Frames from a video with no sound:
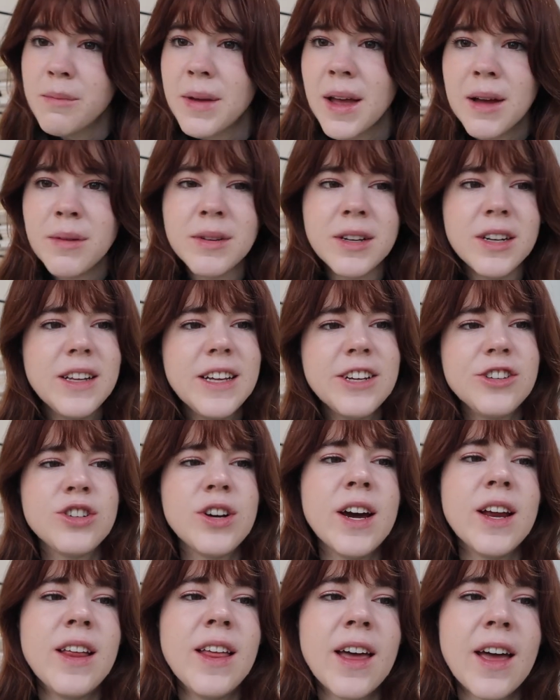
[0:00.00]
Yeah, I'm gonna like
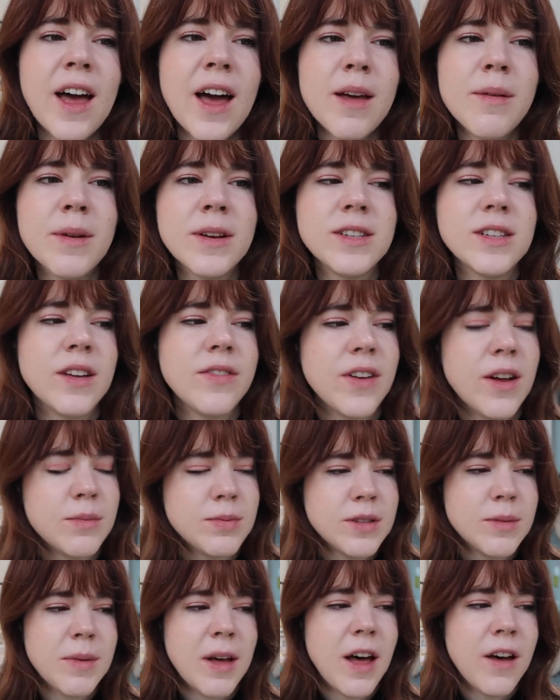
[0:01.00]
try to like hype myself up
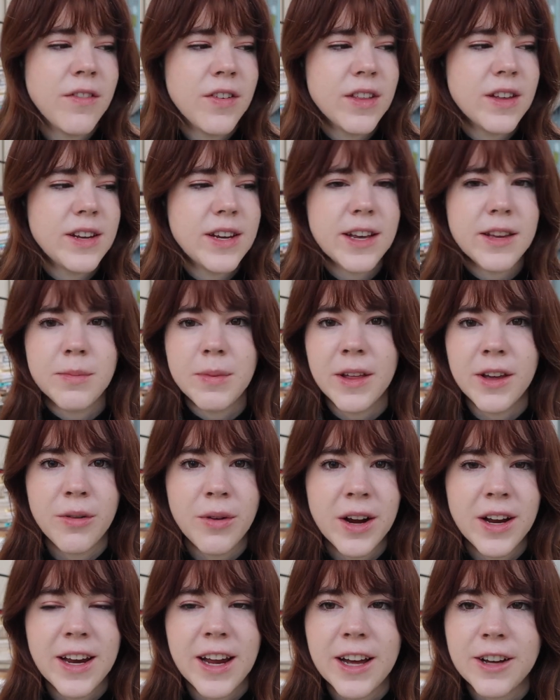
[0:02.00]
somehow for the test, but like
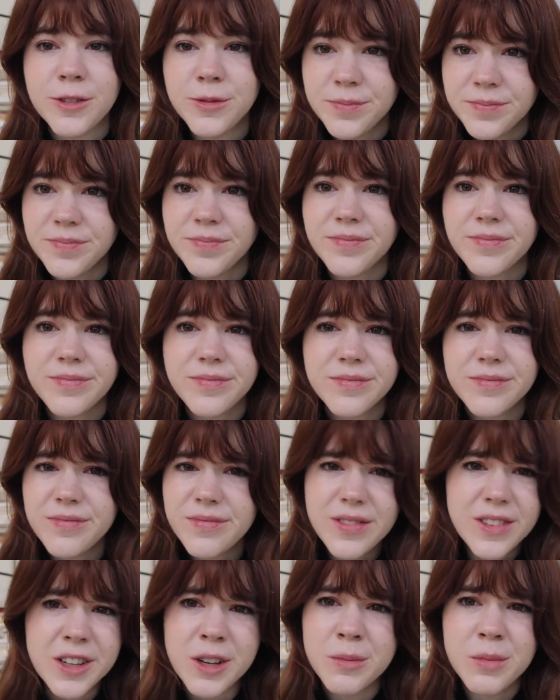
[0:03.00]
right now,
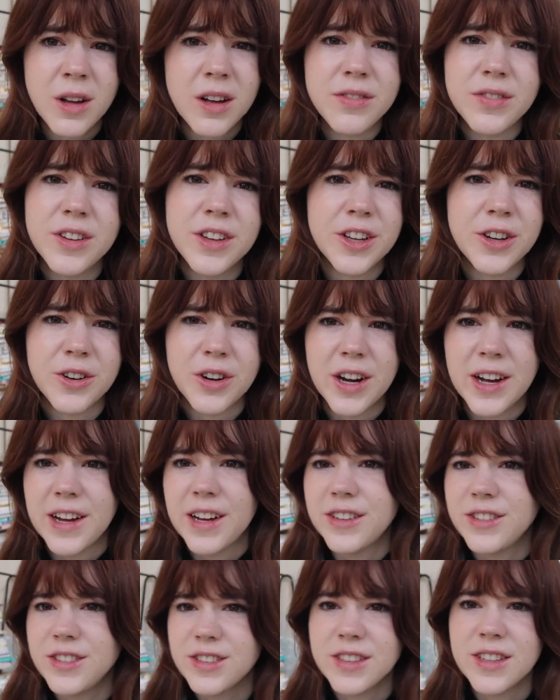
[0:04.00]
I'm not feeling
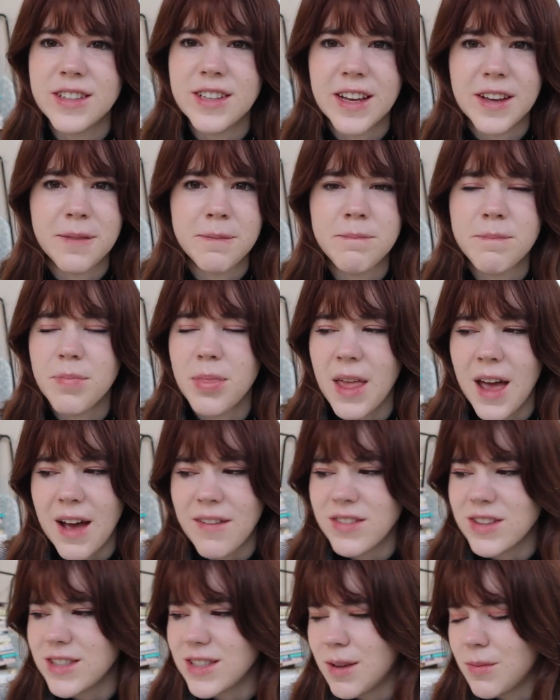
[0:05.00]
great. Just cause like I
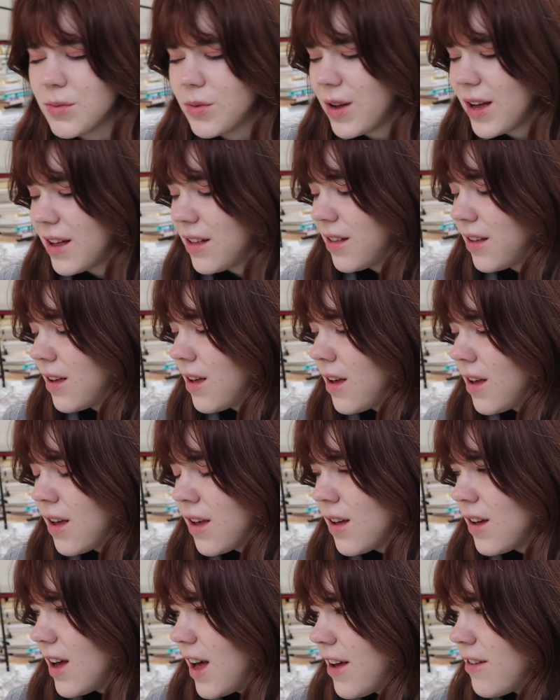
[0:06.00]
haven't slept well.
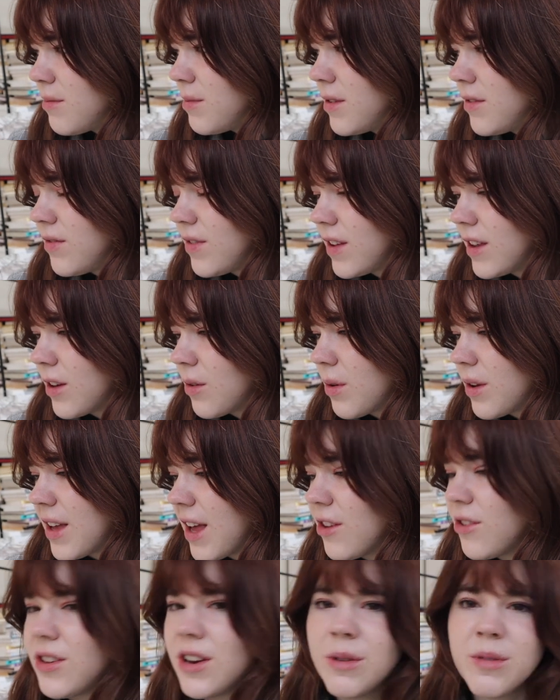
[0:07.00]
I haven't been feeling well.
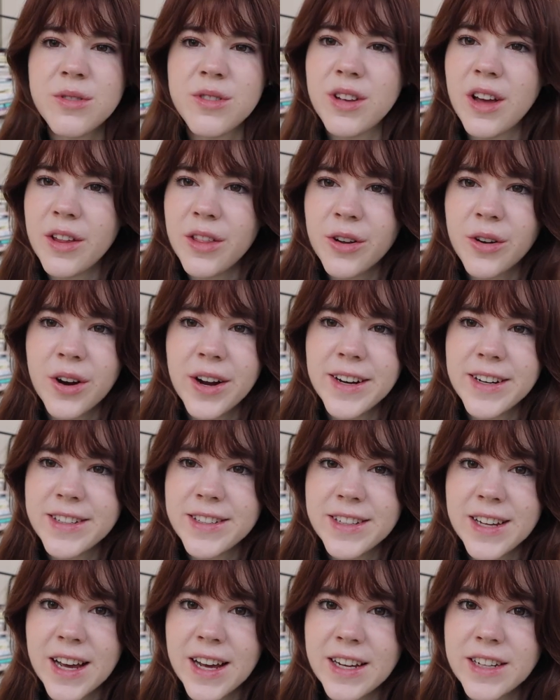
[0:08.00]
Yesterday was not the
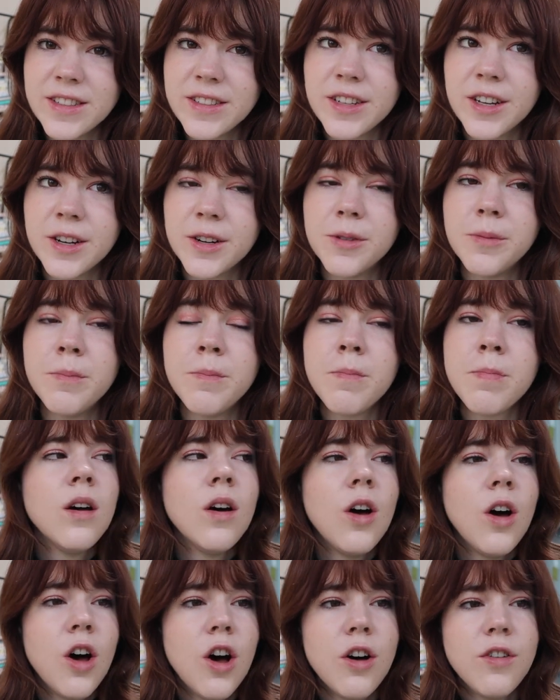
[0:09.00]
greatest day, so
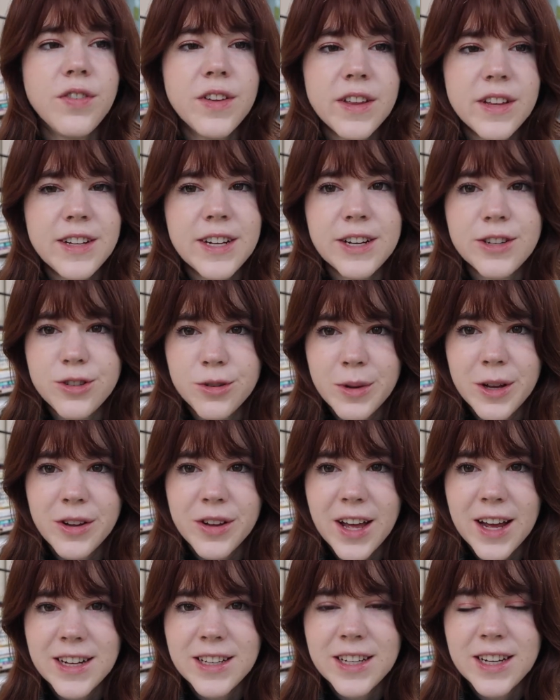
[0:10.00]
hopefully the test will be
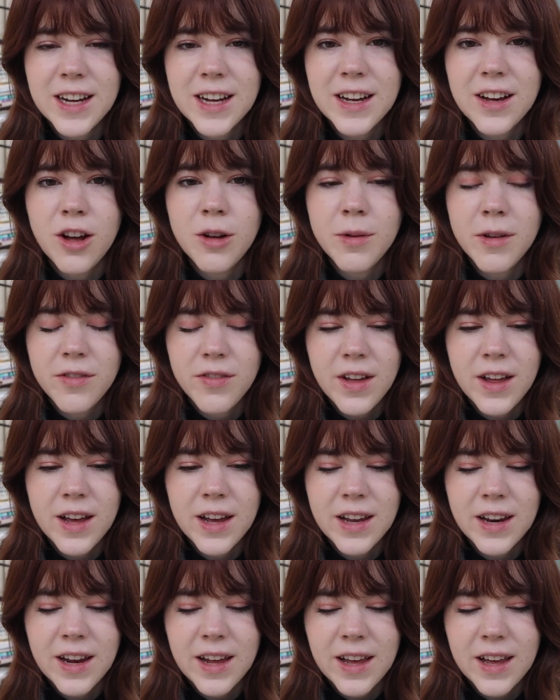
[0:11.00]
okay today. I'll be
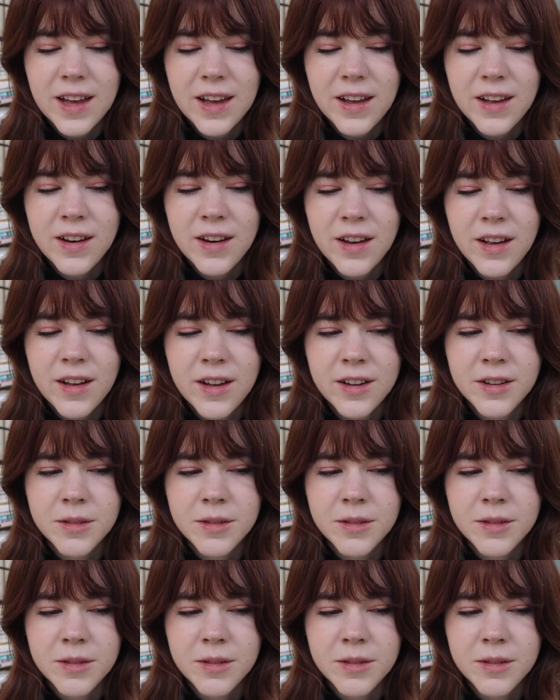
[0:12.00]
fine, and